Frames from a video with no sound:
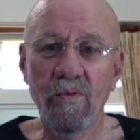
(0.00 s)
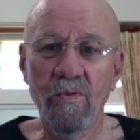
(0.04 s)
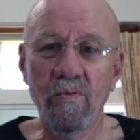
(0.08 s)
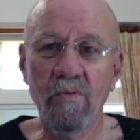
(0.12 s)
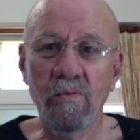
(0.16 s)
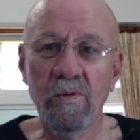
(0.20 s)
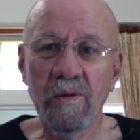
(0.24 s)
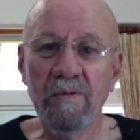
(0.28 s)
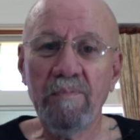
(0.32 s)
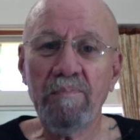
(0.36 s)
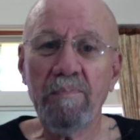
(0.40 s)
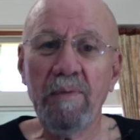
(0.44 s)

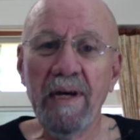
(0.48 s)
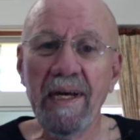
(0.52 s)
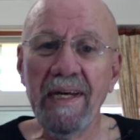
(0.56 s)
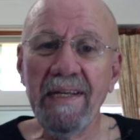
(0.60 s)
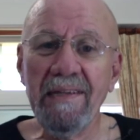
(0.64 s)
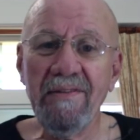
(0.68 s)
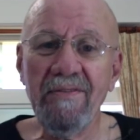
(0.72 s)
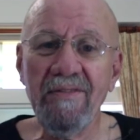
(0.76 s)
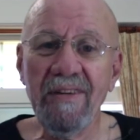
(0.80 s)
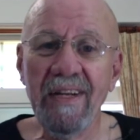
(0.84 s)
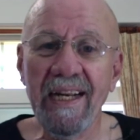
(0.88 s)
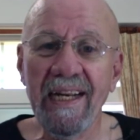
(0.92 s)

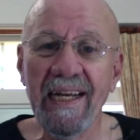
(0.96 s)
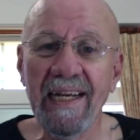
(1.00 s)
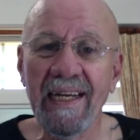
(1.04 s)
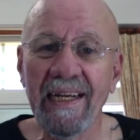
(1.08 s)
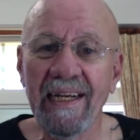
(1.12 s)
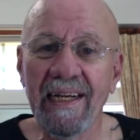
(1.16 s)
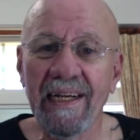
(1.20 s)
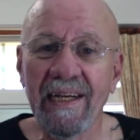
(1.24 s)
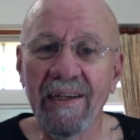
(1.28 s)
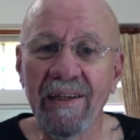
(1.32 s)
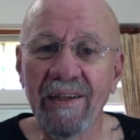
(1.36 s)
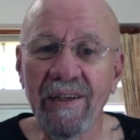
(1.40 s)
response that I
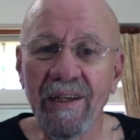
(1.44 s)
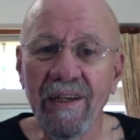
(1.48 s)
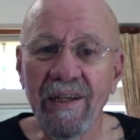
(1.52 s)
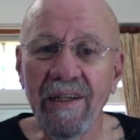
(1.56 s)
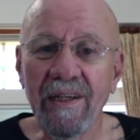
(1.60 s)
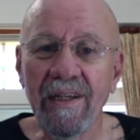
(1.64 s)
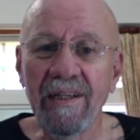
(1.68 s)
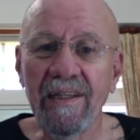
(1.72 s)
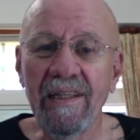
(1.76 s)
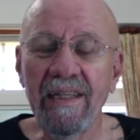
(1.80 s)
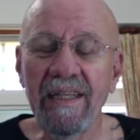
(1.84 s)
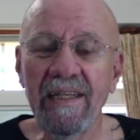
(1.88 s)
got,
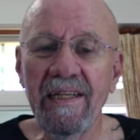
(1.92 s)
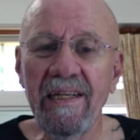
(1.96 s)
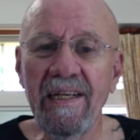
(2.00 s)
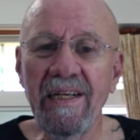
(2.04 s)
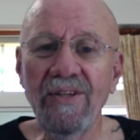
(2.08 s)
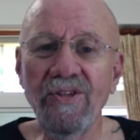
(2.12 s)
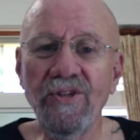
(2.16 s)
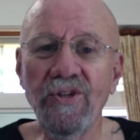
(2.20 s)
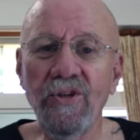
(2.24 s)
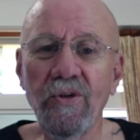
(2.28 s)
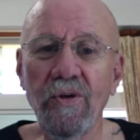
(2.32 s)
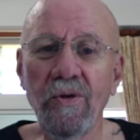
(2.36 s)
the
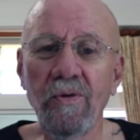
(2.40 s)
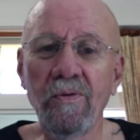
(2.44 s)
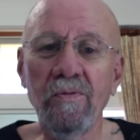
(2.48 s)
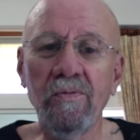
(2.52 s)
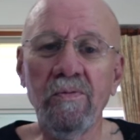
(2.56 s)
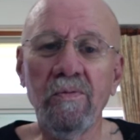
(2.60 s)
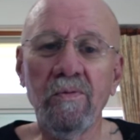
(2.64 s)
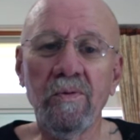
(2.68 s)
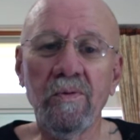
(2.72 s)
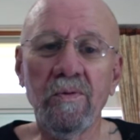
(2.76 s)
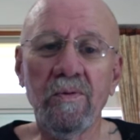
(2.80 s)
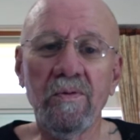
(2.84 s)

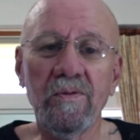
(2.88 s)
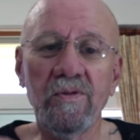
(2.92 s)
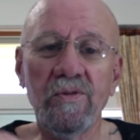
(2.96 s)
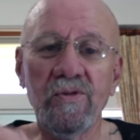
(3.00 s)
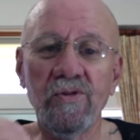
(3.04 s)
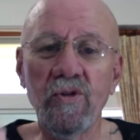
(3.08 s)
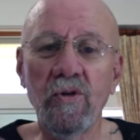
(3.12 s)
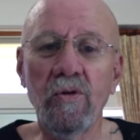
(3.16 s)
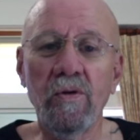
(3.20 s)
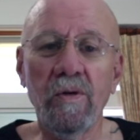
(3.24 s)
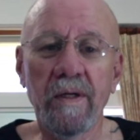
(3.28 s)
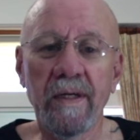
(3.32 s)
initial
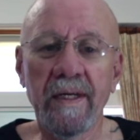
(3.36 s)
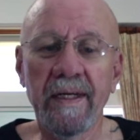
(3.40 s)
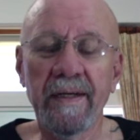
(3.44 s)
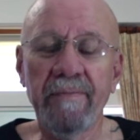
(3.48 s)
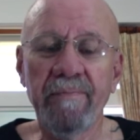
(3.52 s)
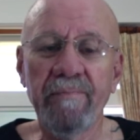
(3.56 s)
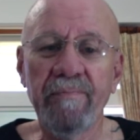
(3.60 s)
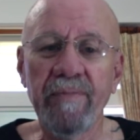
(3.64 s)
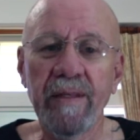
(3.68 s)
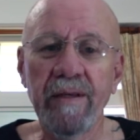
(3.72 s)
joy